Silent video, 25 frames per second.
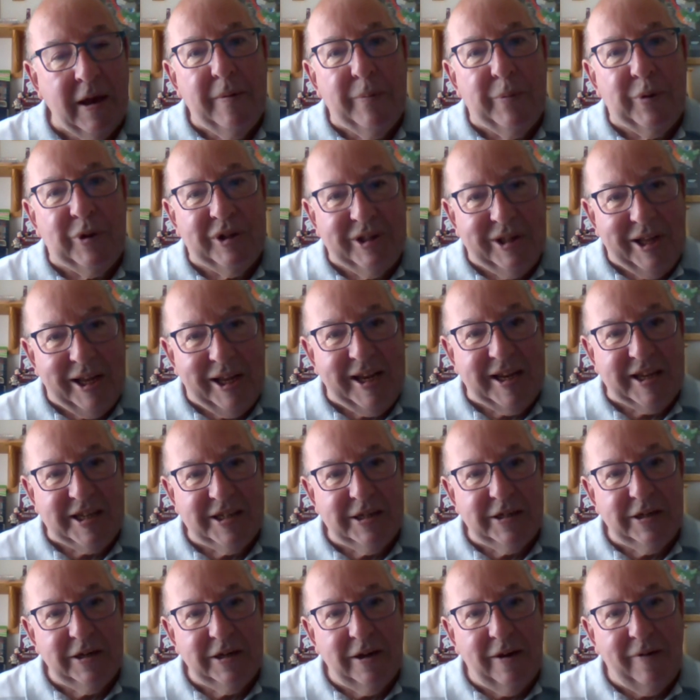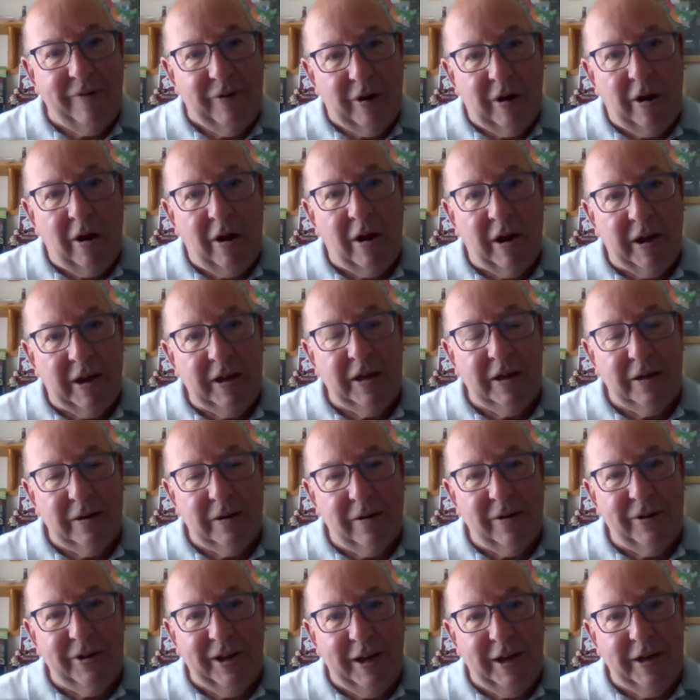But this, if you like,
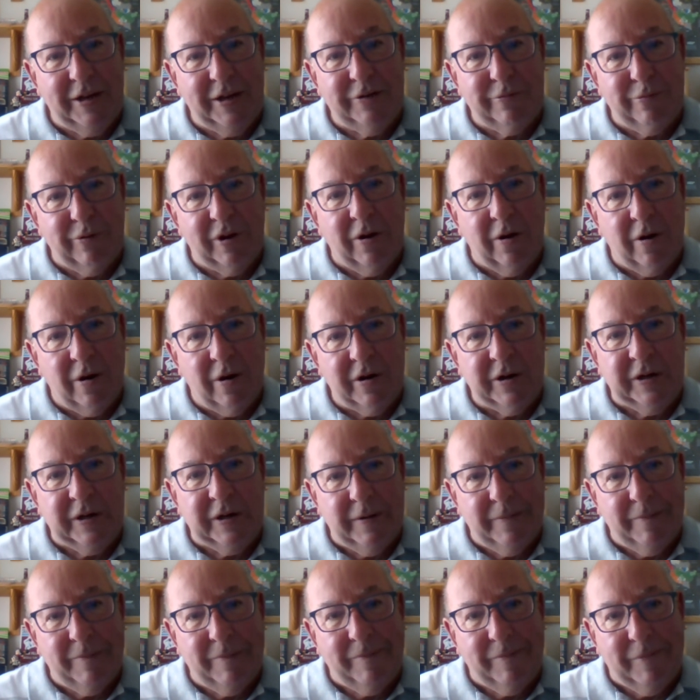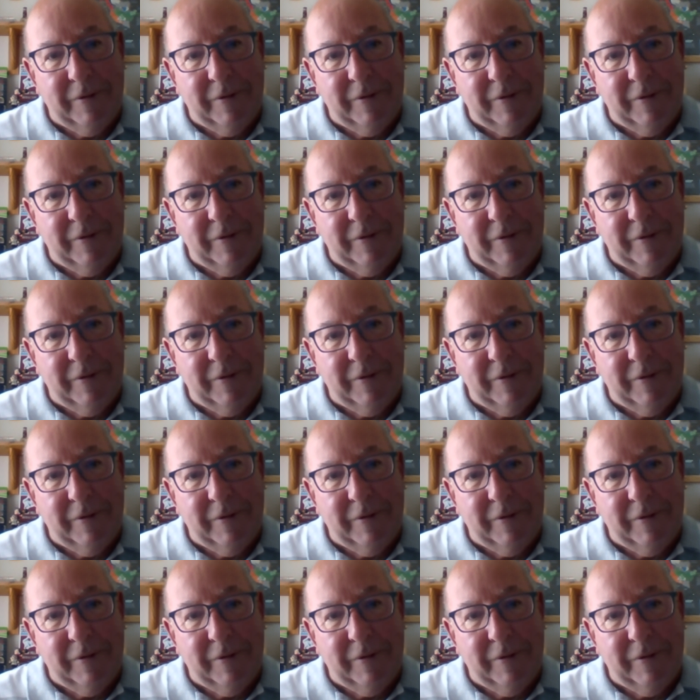I think it's regarded,